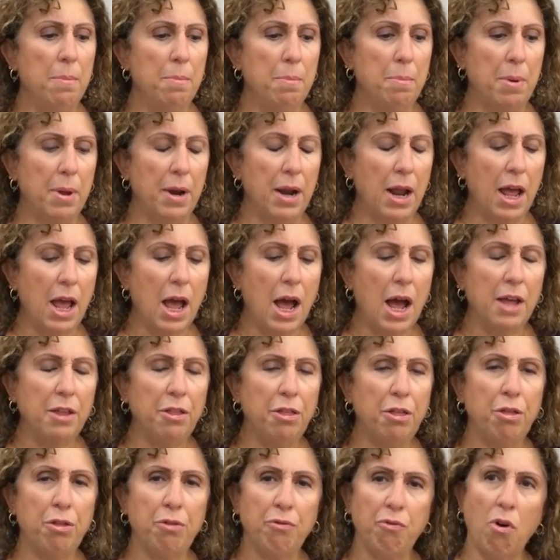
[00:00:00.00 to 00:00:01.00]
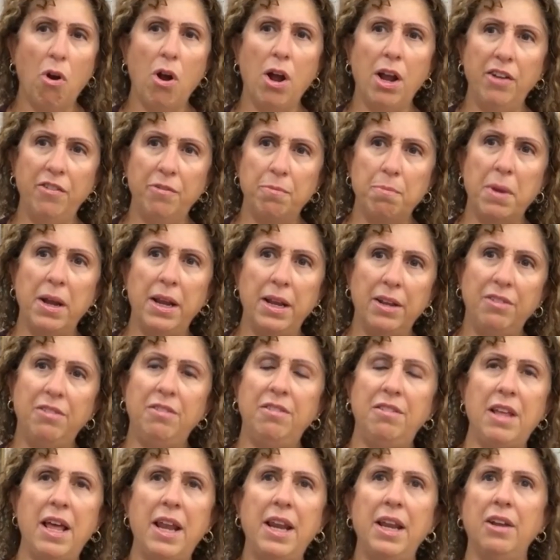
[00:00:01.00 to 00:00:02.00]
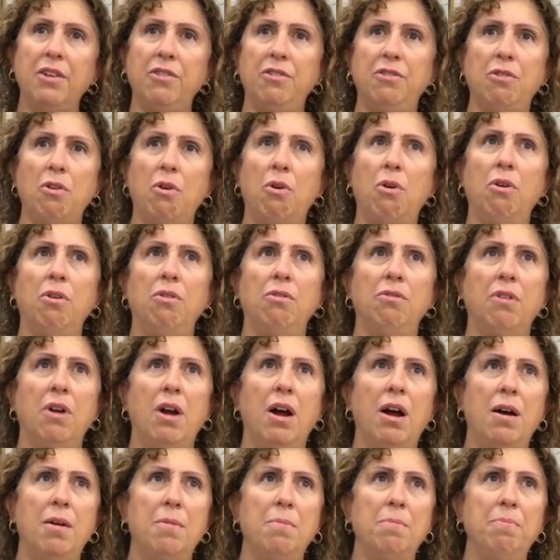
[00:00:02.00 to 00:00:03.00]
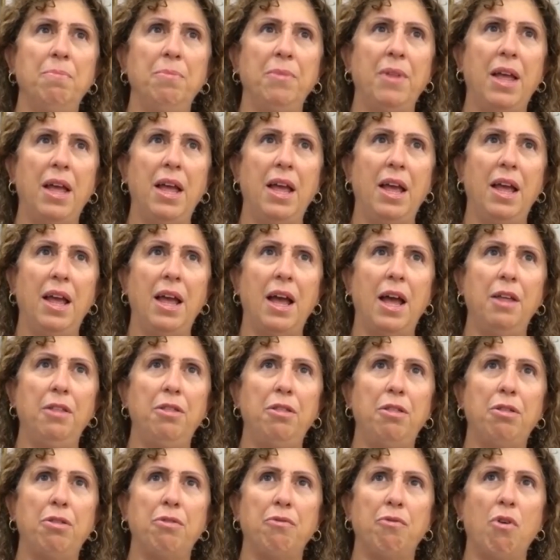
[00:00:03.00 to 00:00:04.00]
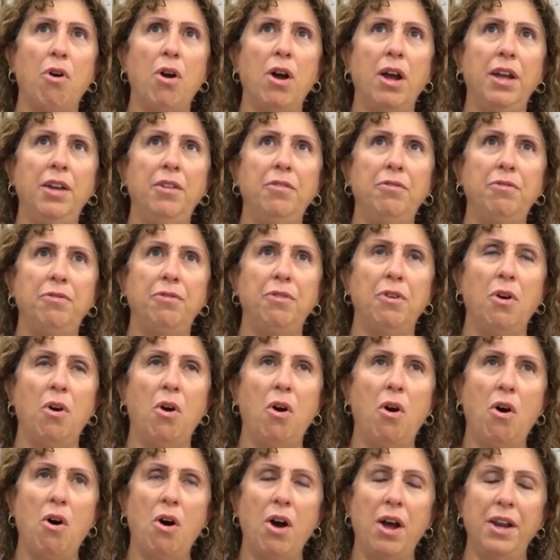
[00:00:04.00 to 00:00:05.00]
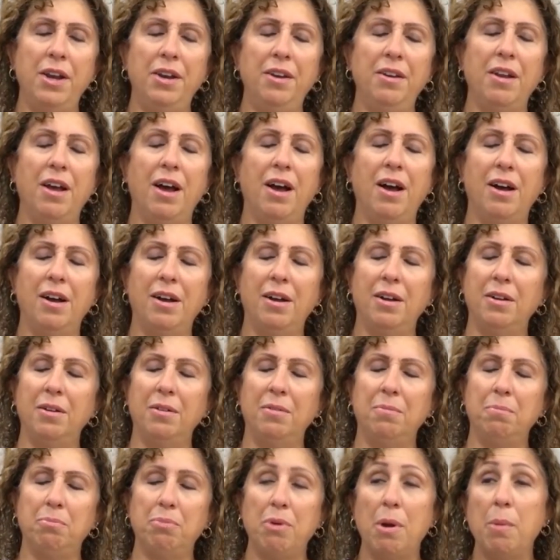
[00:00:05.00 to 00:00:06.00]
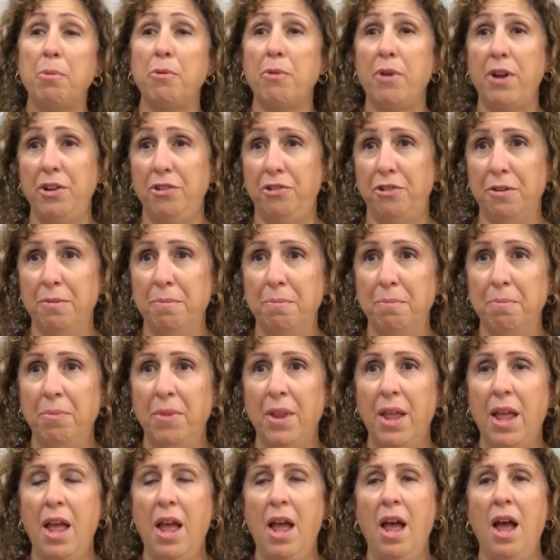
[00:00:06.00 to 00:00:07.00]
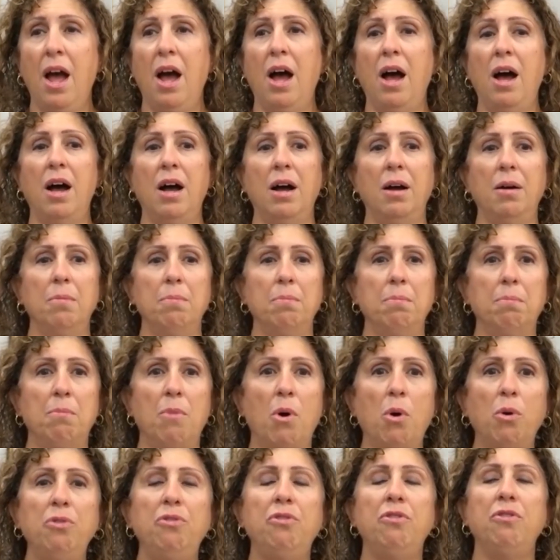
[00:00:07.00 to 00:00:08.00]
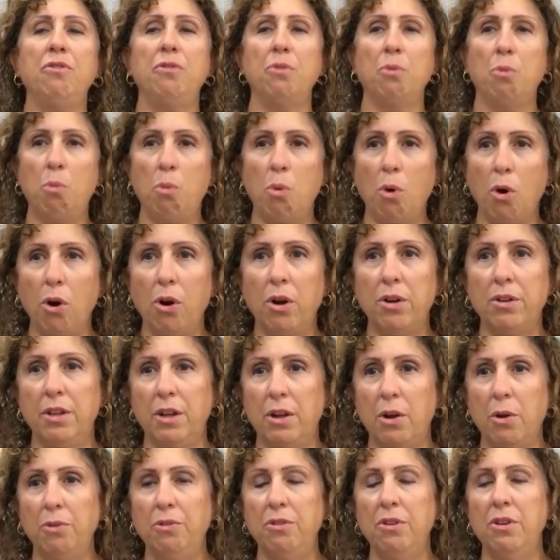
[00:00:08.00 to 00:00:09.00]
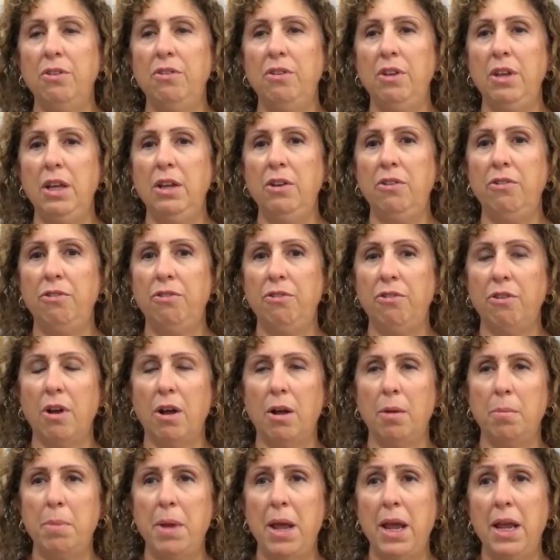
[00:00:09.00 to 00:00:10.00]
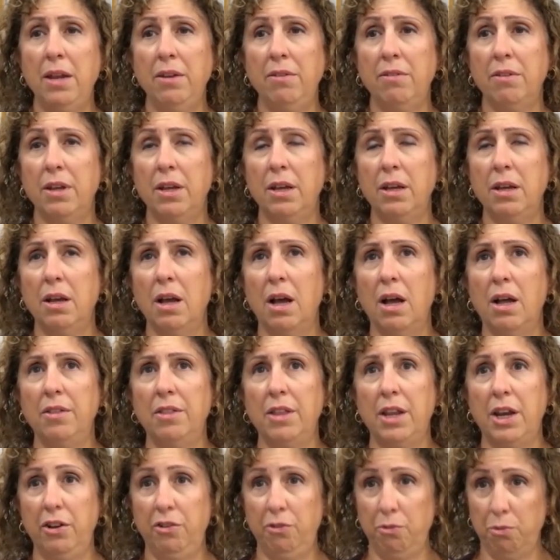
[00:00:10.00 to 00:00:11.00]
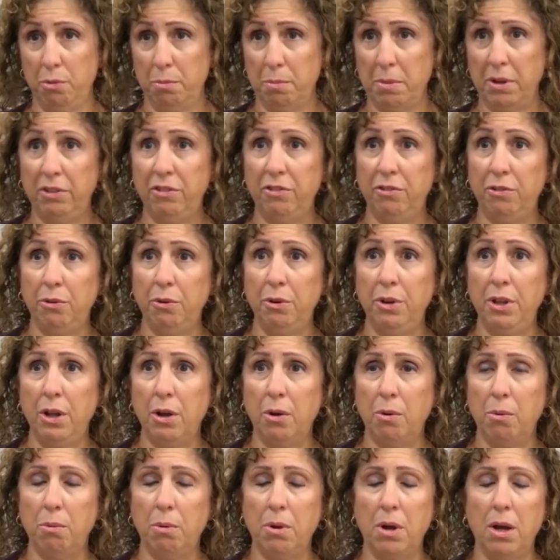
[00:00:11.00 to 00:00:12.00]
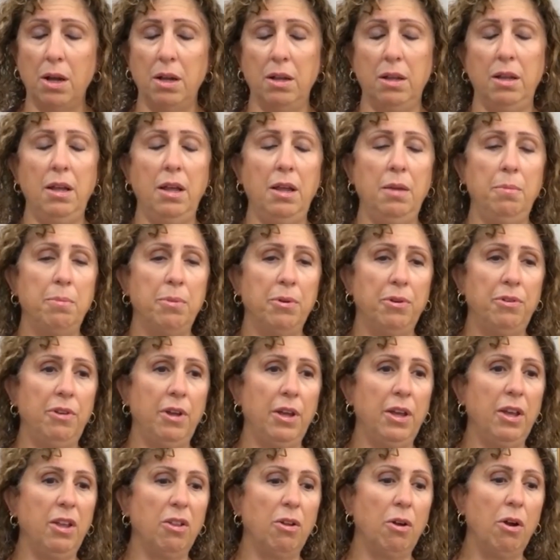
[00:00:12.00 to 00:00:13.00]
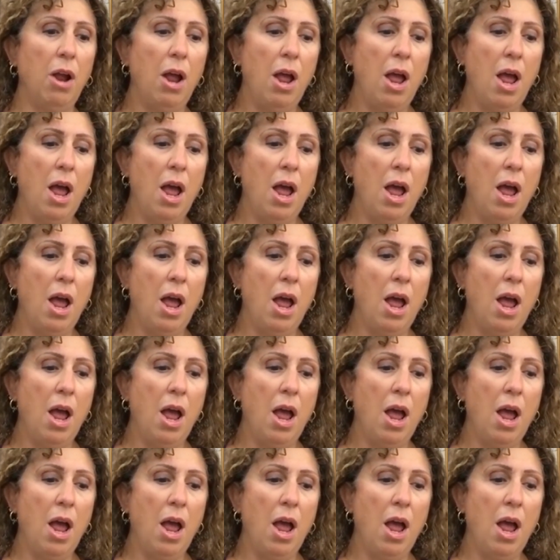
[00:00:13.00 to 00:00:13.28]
But I thrive, my aesthetics are, I thrive on preparation. Most of the work that goes into each painting that I do in my studio in particular,